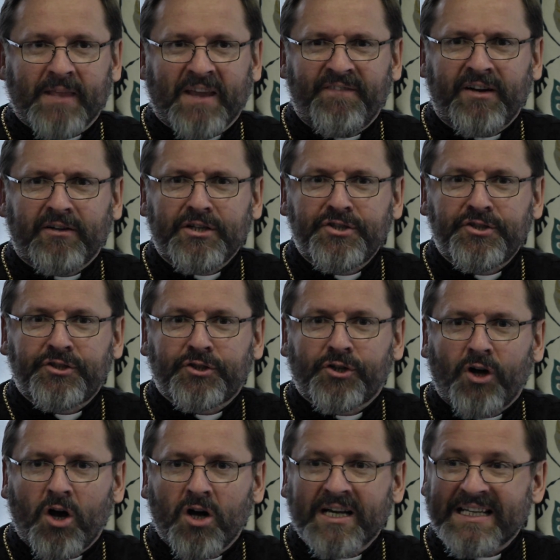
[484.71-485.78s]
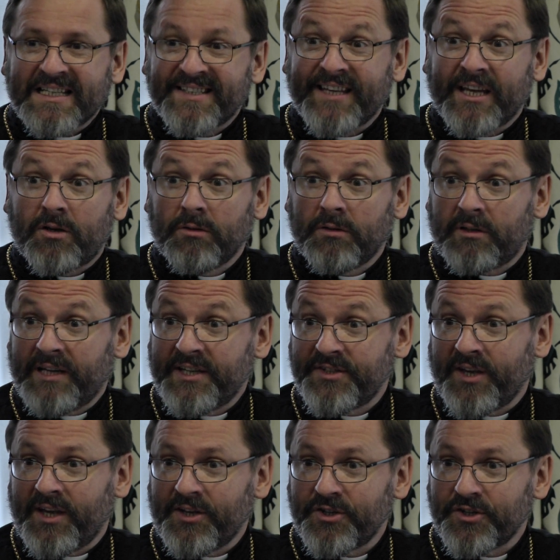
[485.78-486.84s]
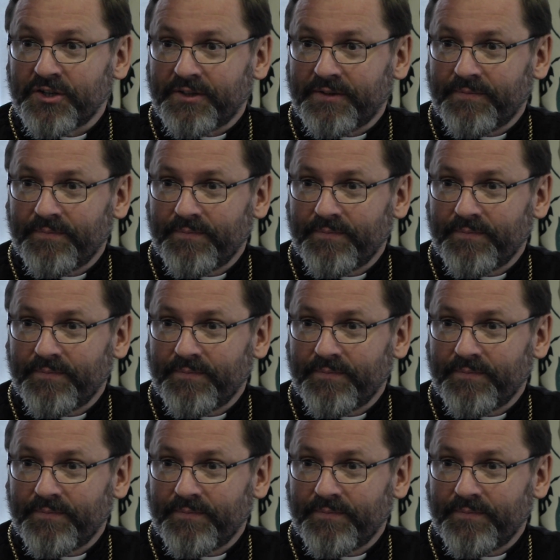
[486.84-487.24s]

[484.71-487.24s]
very strong secularization,